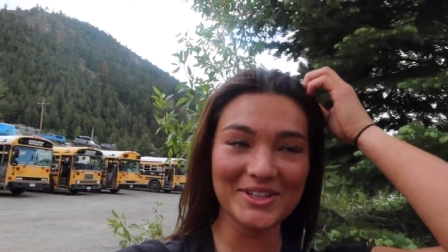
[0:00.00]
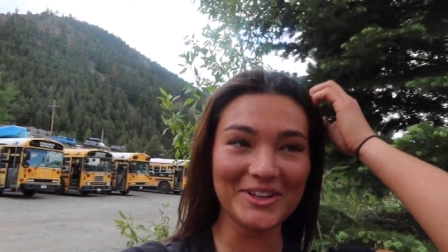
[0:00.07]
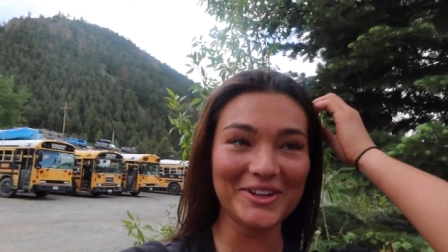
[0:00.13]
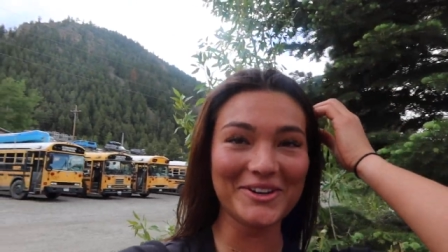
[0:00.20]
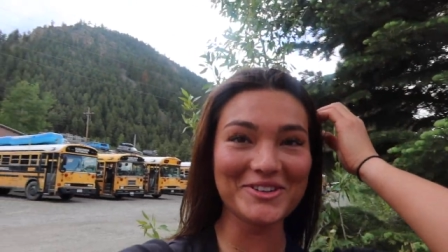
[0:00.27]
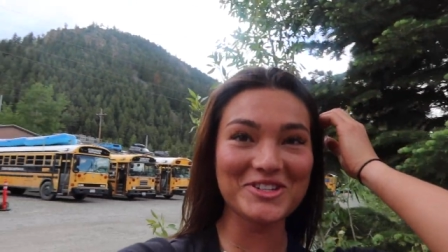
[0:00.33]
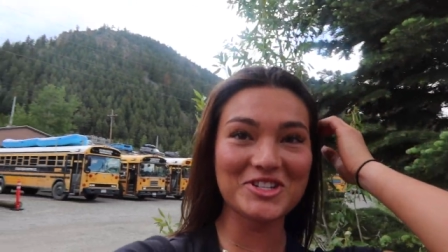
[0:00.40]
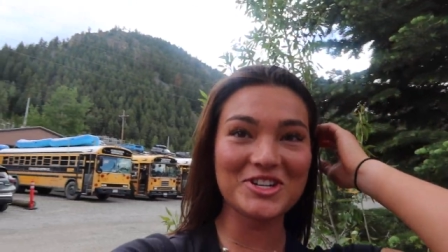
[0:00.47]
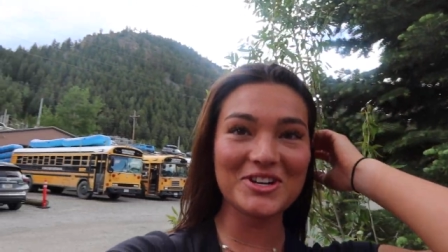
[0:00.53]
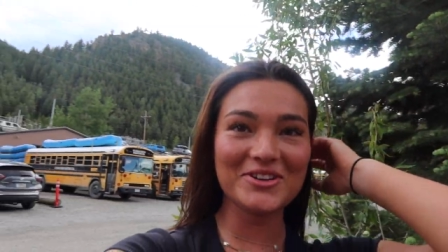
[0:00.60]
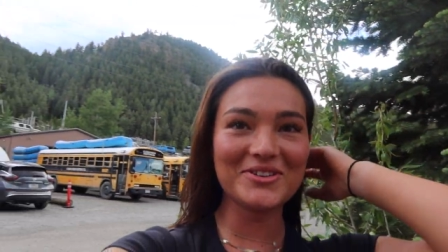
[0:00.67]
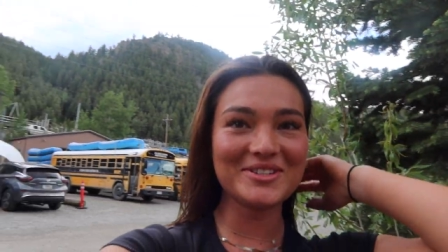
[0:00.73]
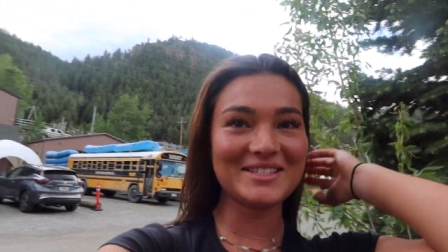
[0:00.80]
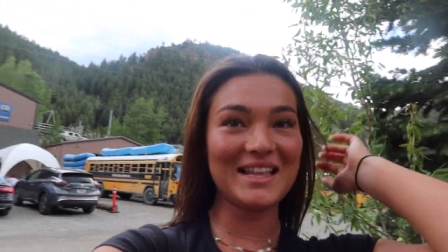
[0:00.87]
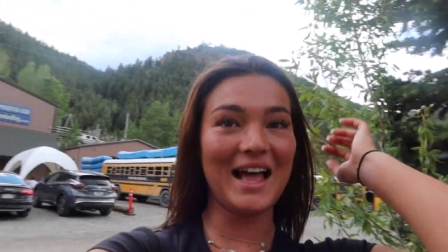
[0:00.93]
the little
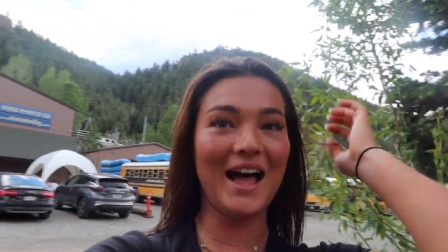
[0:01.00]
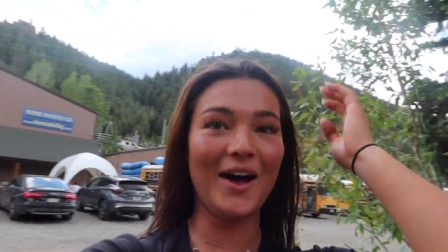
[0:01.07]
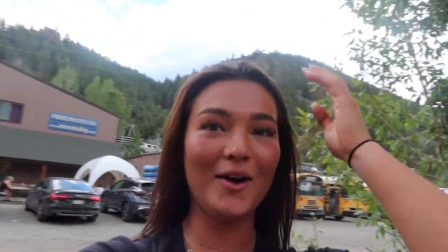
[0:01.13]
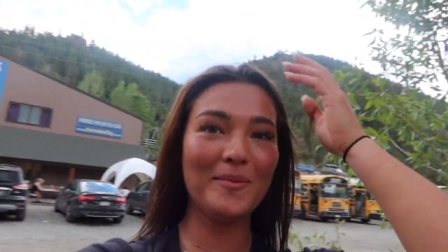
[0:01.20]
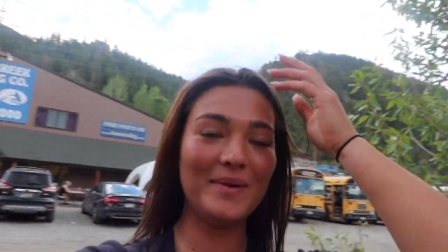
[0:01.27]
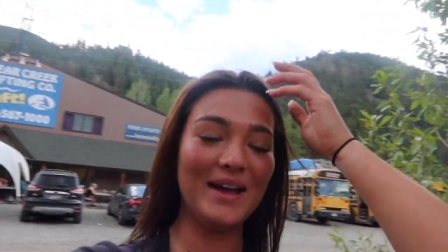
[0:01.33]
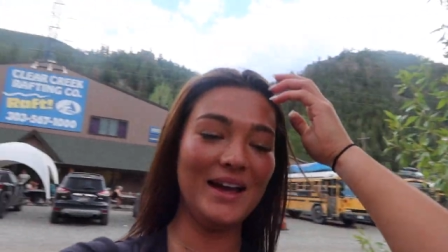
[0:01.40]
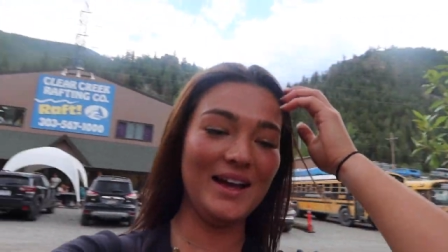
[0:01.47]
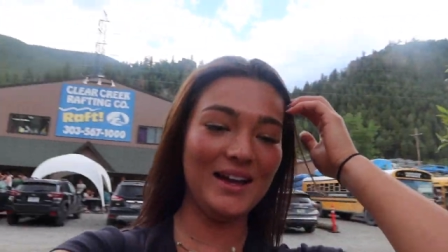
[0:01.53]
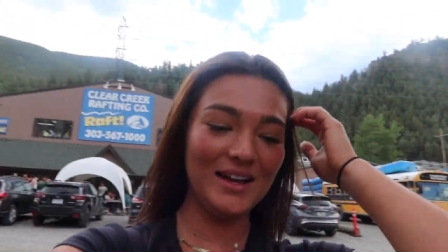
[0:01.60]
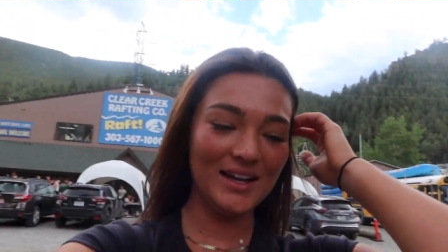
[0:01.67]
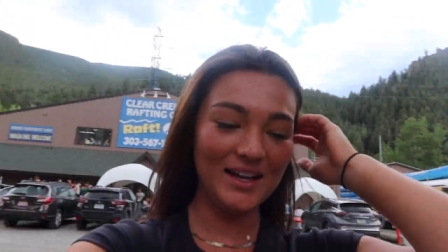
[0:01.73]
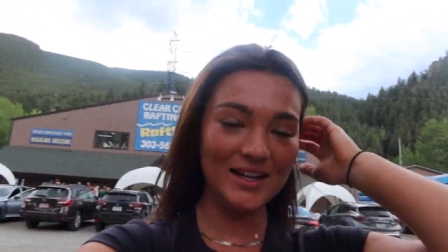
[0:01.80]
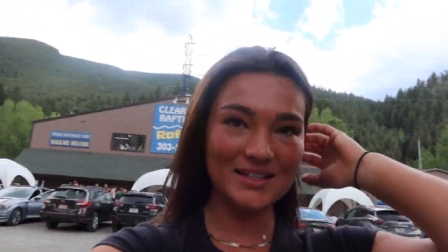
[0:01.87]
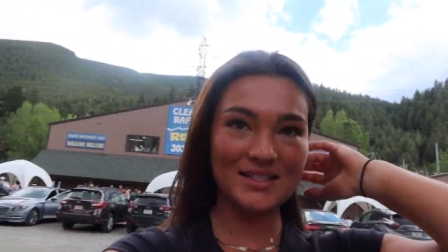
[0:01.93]
shoes, the helmet.
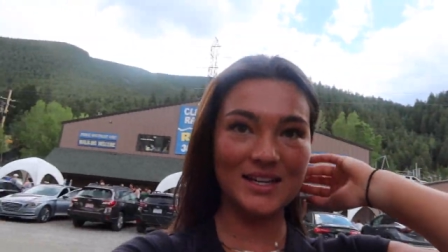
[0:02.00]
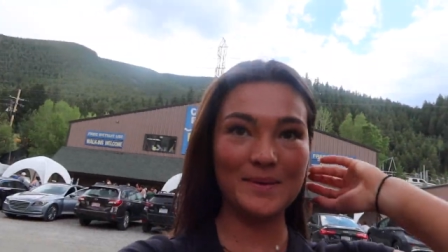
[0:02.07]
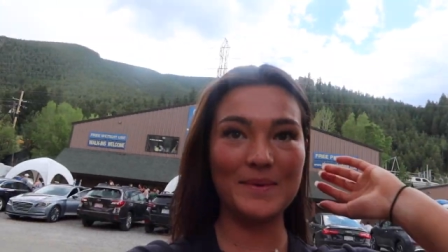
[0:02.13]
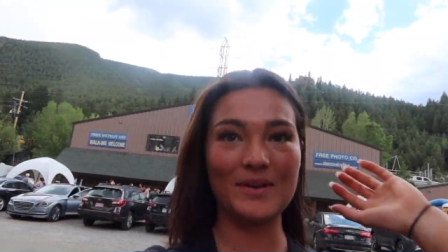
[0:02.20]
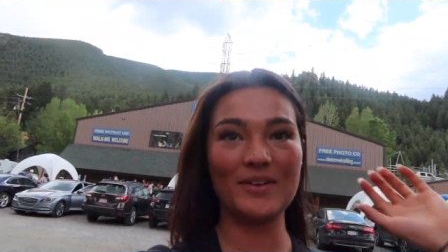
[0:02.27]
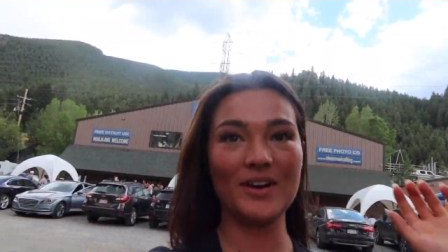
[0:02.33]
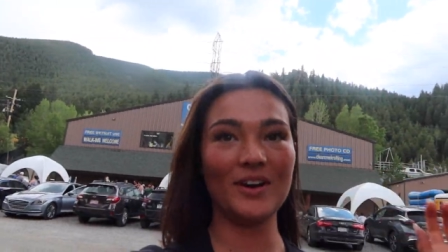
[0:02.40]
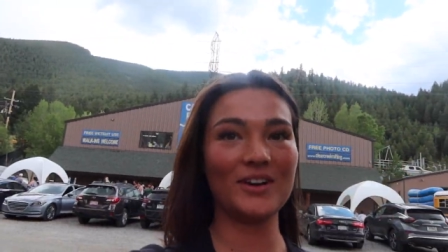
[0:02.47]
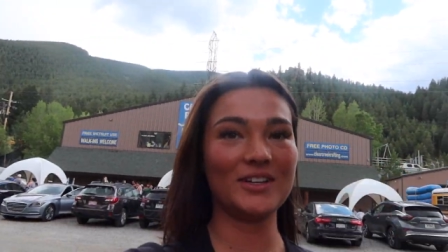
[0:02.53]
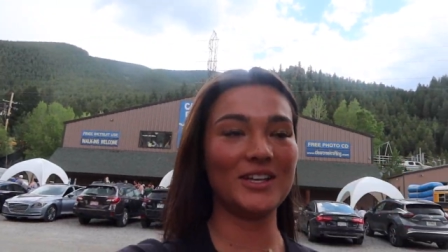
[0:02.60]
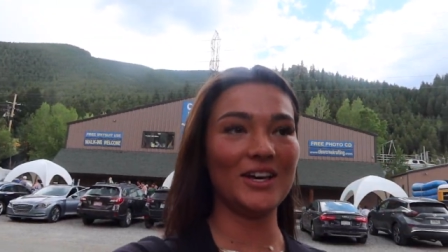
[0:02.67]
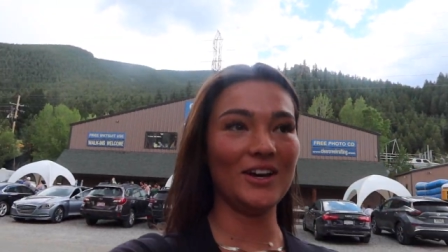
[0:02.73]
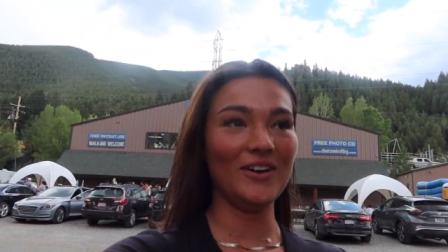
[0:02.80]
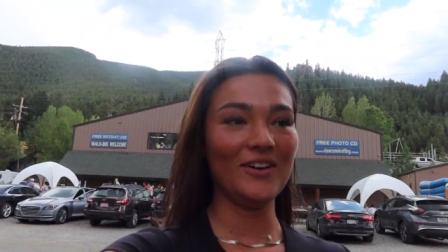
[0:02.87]
It's gonna be real cute.